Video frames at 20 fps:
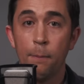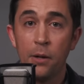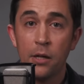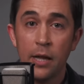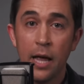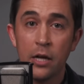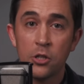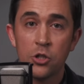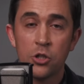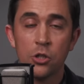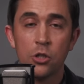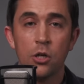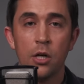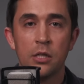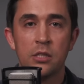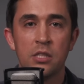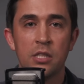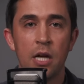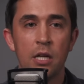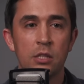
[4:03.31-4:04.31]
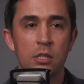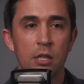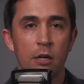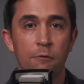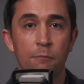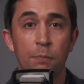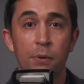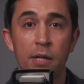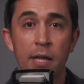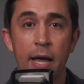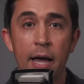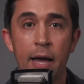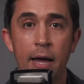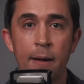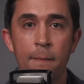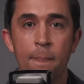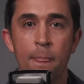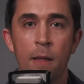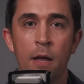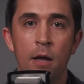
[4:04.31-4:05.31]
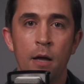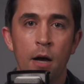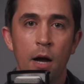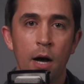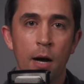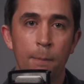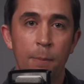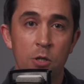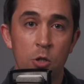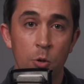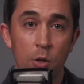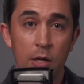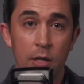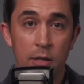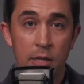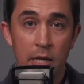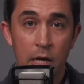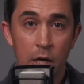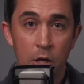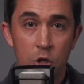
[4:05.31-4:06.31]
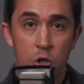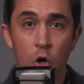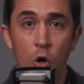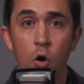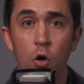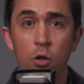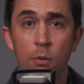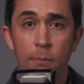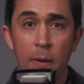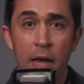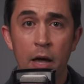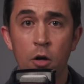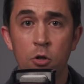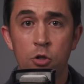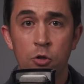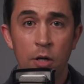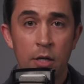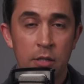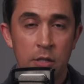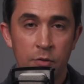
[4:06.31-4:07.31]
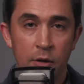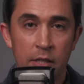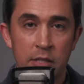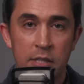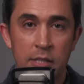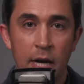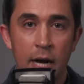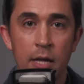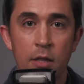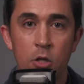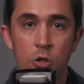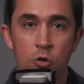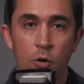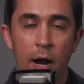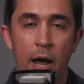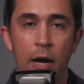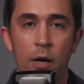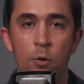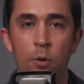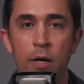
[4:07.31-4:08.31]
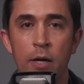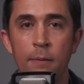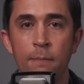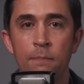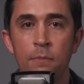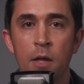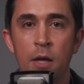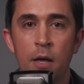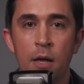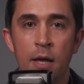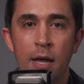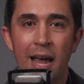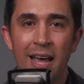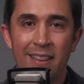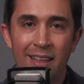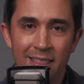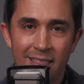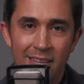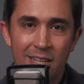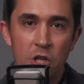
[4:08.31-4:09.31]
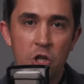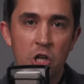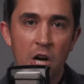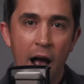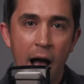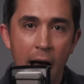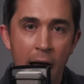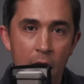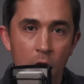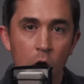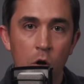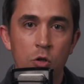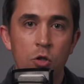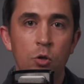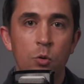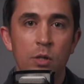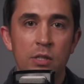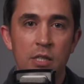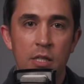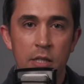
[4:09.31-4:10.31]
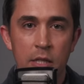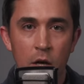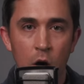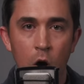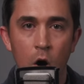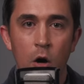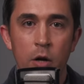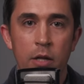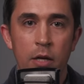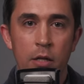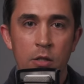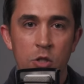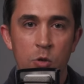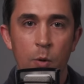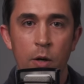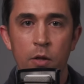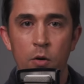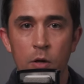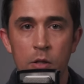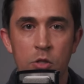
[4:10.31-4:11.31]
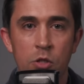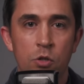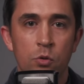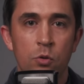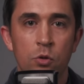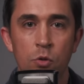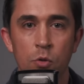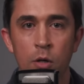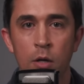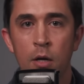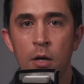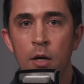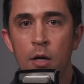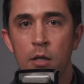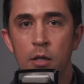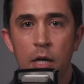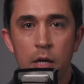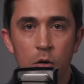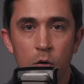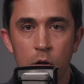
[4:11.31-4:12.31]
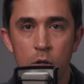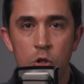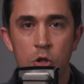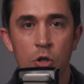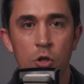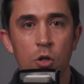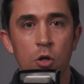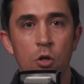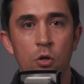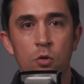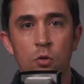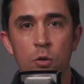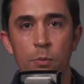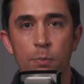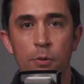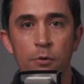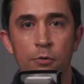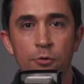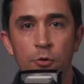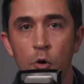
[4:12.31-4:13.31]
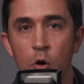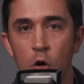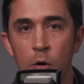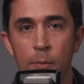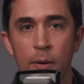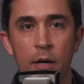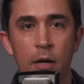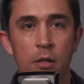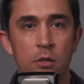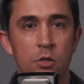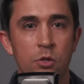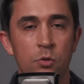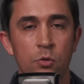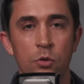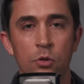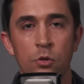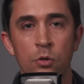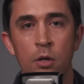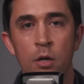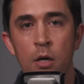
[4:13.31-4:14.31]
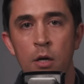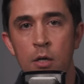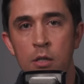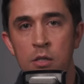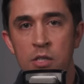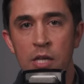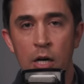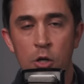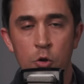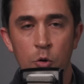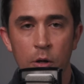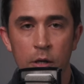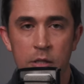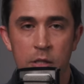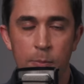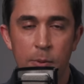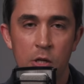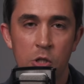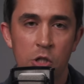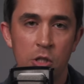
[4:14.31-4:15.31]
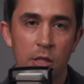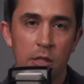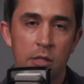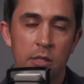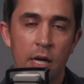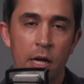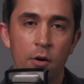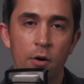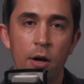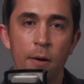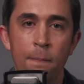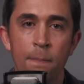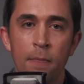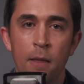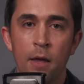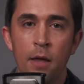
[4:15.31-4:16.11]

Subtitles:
pleasure, a sense of play between the adult male transvestite, the drag queen, and then the child who is in the audience, whether it's through literature, through performance, through sexual exhibition, etc.